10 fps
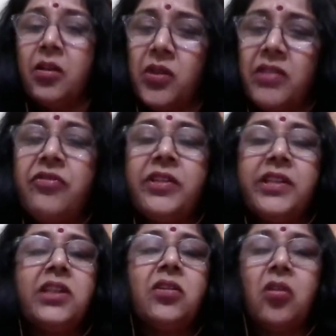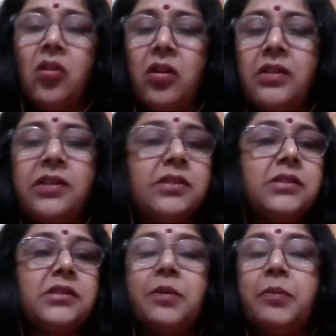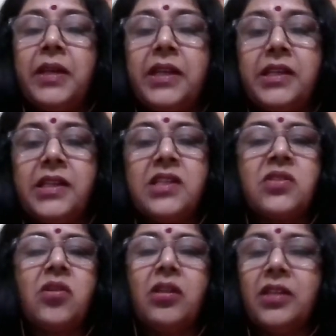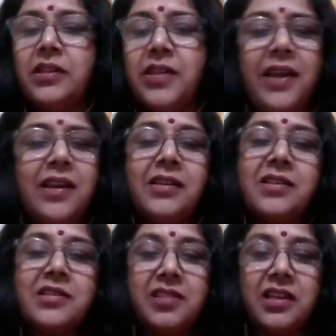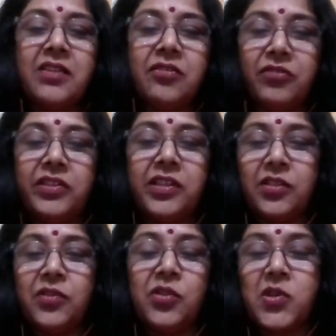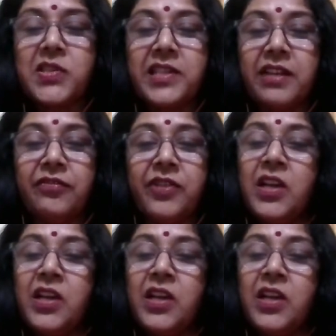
Everything, all the abilities, all the talent is there within yourself.